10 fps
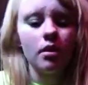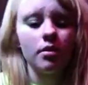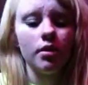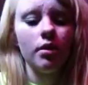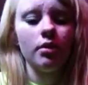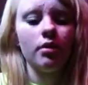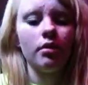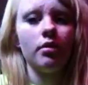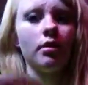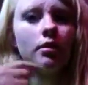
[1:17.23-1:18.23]
So
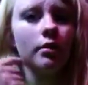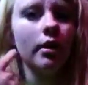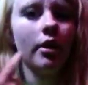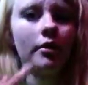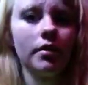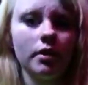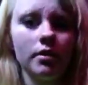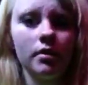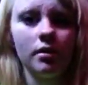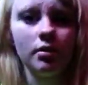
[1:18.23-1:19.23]
right now I have
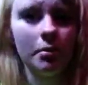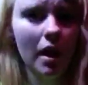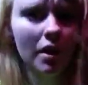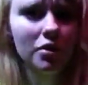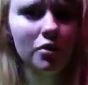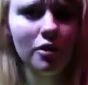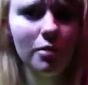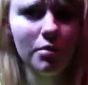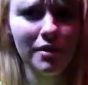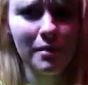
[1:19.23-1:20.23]
6s in, so I'm not gonna show you how
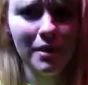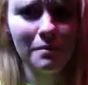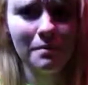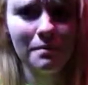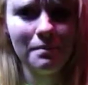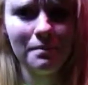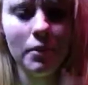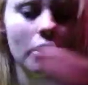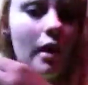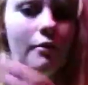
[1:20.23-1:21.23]
to put them in,
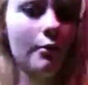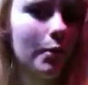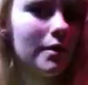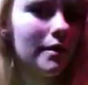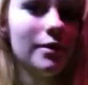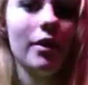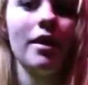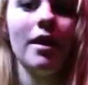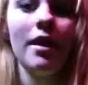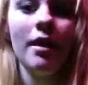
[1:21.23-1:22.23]
or I have 4s in. Sorry,
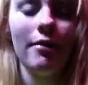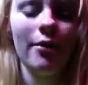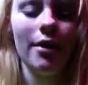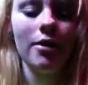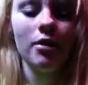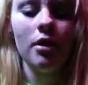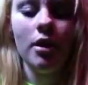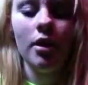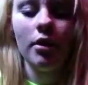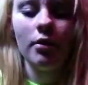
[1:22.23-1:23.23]
I have 4 gauge.
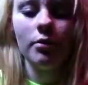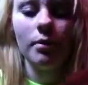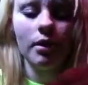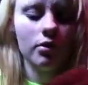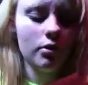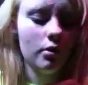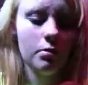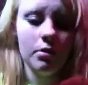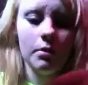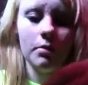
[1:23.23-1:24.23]
So I'm not gonna show you how
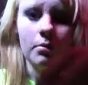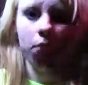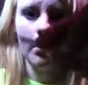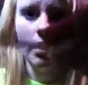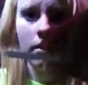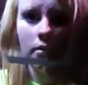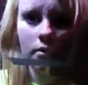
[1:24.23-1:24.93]
to put them in, but okay.